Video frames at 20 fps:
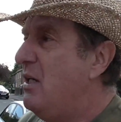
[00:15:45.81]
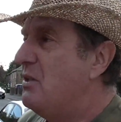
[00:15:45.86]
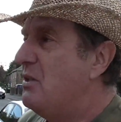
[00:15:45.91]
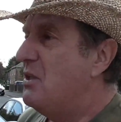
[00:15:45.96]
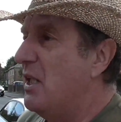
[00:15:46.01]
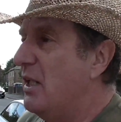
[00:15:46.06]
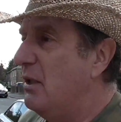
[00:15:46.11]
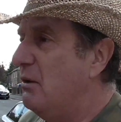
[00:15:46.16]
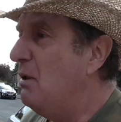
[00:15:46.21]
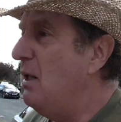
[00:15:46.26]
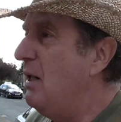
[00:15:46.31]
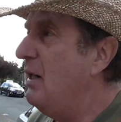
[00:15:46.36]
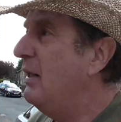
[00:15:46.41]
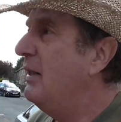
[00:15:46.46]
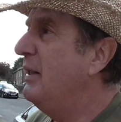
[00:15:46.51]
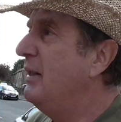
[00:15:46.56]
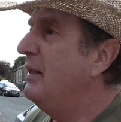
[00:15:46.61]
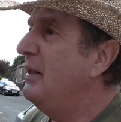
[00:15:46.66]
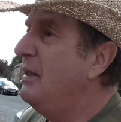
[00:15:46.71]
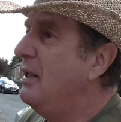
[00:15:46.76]
So
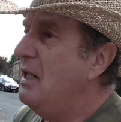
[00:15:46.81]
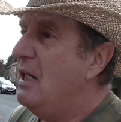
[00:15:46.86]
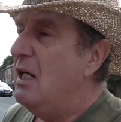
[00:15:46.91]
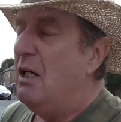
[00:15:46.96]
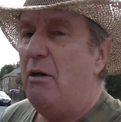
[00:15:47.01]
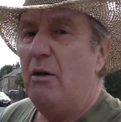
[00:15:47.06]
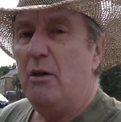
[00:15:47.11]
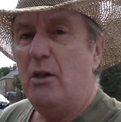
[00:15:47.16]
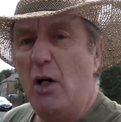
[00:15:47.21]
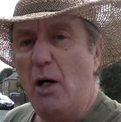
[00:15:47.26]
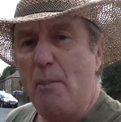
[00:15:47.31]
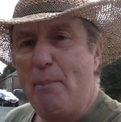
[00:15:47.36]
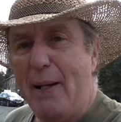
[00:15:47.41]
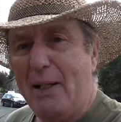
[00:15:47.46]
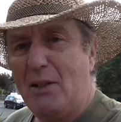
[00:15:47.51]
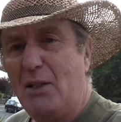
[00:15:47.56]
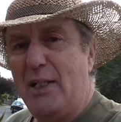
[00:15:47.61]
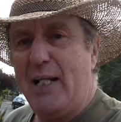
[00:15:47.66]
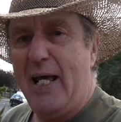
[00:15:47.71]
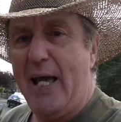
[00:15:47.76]
I'll go
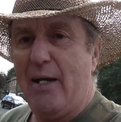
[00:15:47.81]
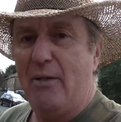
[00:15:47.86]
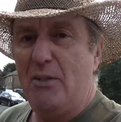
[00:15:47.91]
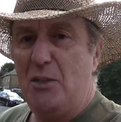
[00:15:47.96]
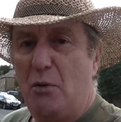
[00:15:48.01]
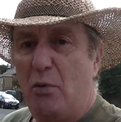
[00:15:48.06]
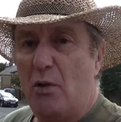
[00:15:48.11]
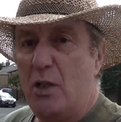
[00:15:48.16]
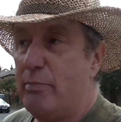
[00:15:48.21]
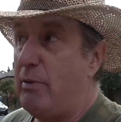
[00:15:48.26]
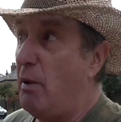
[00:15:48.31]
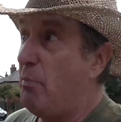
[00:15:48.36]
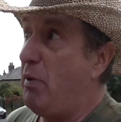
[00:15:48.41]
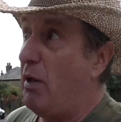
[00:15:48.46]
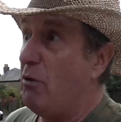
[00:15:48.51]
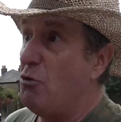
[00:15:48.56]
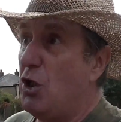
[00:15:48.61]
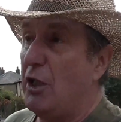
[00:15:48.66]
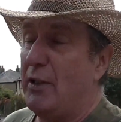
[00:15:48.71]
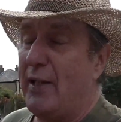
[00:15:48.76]
back to the house, which I'm
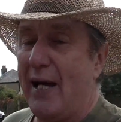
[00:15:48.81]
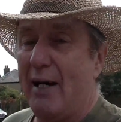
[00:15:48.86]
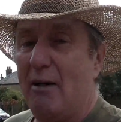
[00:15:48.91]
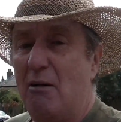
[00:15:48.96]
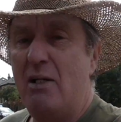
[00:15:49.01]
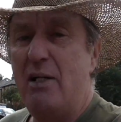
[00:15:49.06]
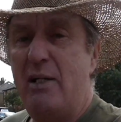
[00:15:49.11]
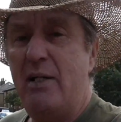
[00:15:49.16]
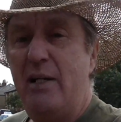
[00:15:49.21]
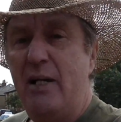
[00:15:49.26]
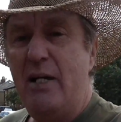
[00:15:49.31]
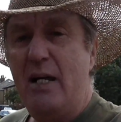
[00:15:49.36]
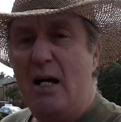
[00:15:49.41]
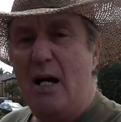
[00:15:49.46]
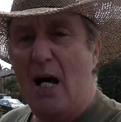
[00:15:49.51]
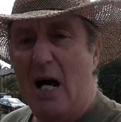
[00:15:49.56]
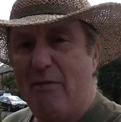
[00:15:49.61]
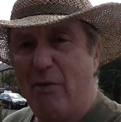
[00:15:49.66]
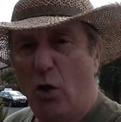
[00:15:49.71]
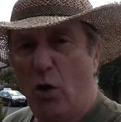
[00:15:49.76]
approaching now,
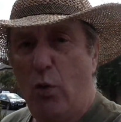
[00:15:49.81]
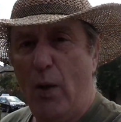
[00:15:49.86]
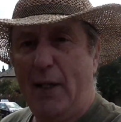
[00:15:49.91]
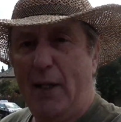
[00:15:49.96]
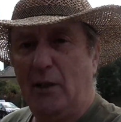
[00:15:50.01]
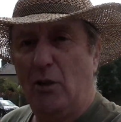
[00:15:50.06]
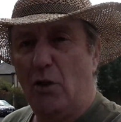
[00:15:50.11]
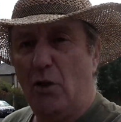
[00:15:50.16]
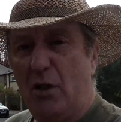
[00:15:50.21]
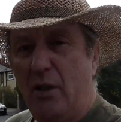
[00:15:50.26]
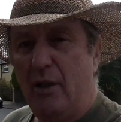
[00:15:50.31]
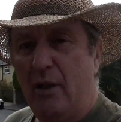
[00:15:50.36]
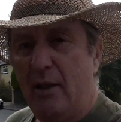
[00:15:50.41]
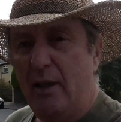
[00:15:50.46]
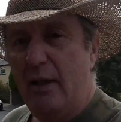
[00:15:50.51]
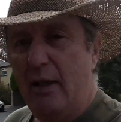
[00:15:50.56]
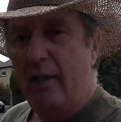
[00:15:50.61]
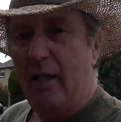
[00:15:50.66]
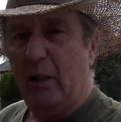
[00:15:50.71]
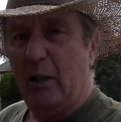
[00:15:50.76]
have a quick look
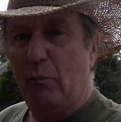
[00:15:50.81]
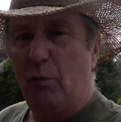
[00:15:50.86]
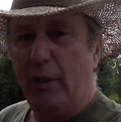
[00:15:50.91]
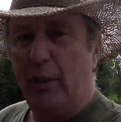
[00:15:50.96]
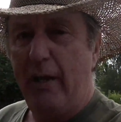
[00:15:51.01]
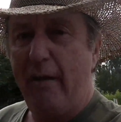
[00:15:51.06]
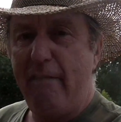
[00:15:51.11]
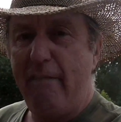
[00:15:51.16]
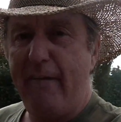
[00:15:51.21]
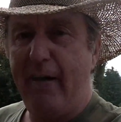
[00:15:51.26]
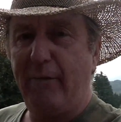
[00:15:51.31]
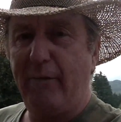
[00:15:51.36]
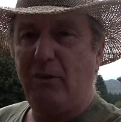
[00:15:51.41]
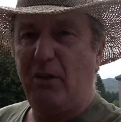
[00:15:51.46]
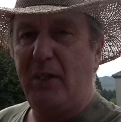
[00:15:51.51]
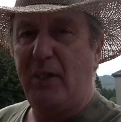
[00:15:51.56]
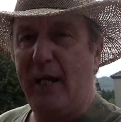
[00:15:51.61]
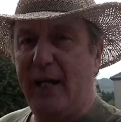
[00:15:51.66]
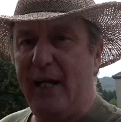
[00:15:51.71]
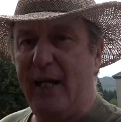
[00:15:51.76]
at what I
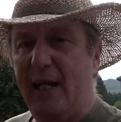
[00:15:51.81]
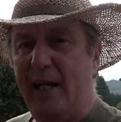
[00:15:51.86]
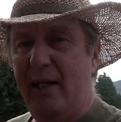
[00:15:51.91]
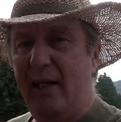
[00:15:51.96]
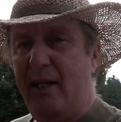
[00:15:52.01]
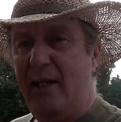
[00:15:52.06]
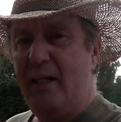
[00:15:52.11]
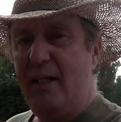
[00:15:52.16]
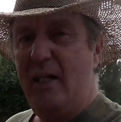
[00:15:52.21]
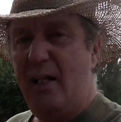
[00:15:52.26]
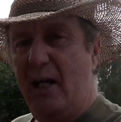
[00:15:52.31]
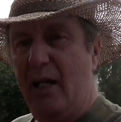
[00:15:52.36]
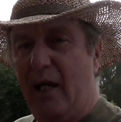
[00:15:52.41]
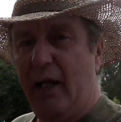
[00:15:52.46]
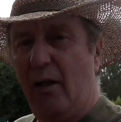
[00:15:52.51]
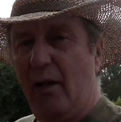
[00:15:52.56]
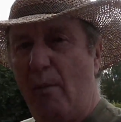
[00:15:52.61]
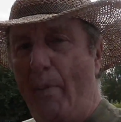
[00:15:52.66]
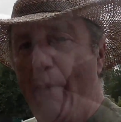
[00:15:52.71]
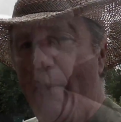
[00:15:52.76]
found today,
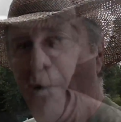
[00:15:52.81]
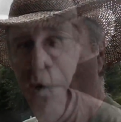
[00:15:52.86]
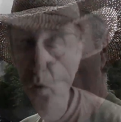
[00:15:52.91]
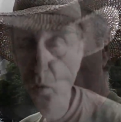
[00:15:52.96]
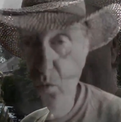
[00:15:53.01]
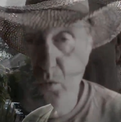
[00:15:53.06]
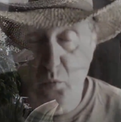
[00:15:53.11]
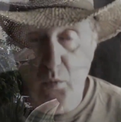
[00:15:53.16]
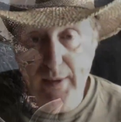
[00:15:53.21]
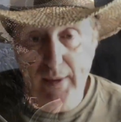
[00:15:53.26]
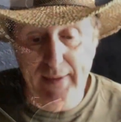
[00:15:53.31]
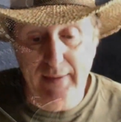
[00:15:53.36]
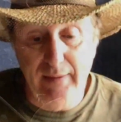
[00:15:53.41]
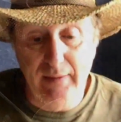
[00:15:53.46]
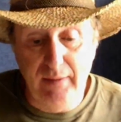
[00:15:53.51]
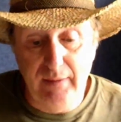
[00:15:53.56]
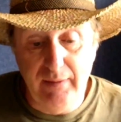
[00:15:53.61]
and I'll be right back to you.